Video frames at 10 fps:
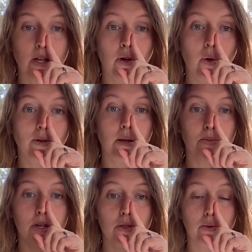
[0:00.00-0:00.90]
and only
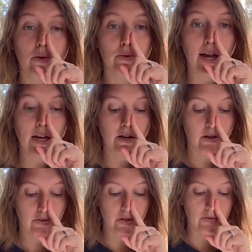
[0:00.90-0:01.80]
breathe through the right
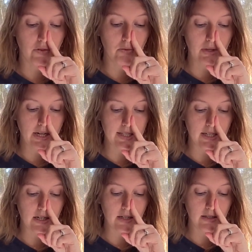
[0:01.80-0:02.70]
for a few minutes
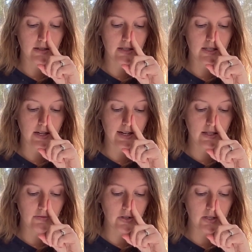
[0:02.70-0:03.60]
here, as long
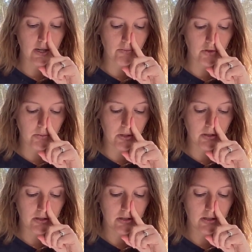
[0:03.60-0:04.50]
as it feels comfortable.